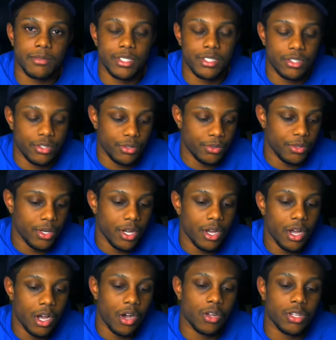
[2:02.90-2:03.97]
into
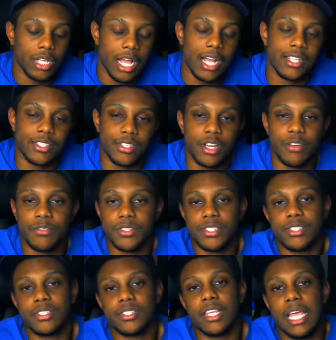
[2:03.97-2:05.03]
online
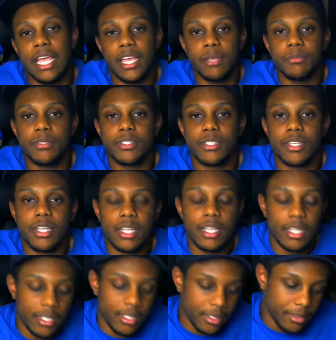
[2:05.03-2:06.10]
service games.
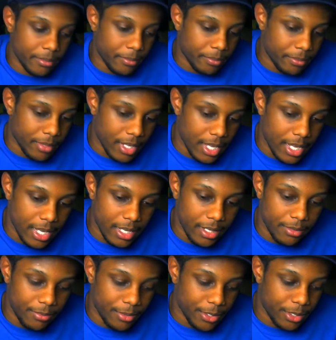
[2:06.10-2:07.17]

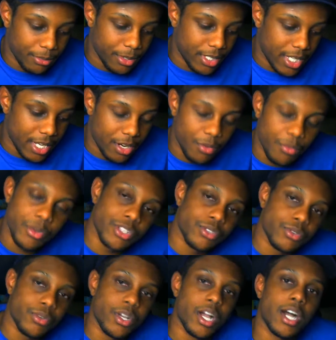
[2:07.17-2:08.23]
And for them to take
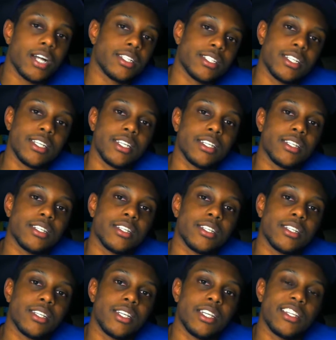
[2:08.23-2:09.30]
original content
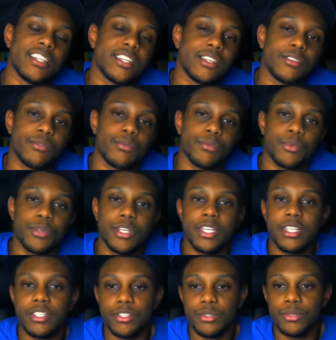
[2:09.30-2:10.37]
and then
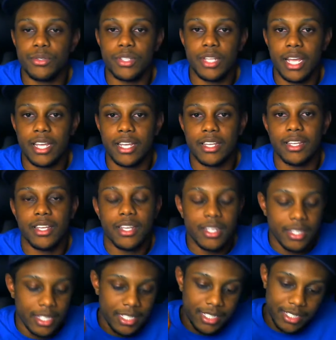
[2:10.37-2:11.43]
redo like
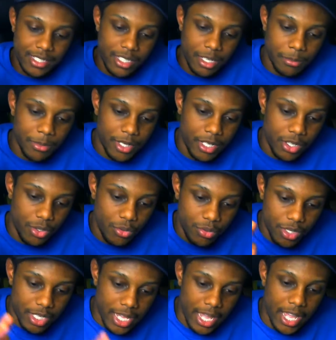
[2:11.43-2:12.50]
this is something you
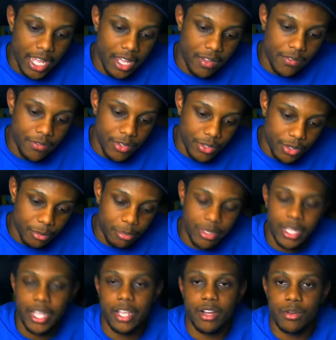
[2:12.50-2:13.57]
gave to the
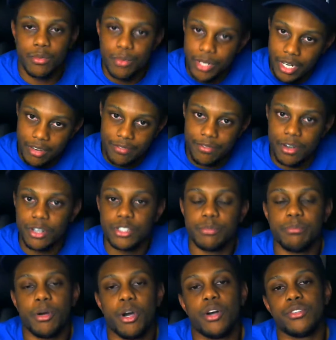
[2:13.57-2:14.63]
player when they
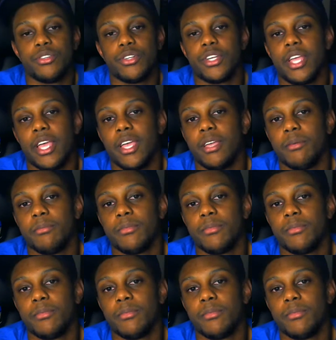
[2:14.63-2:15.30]
first bought your game.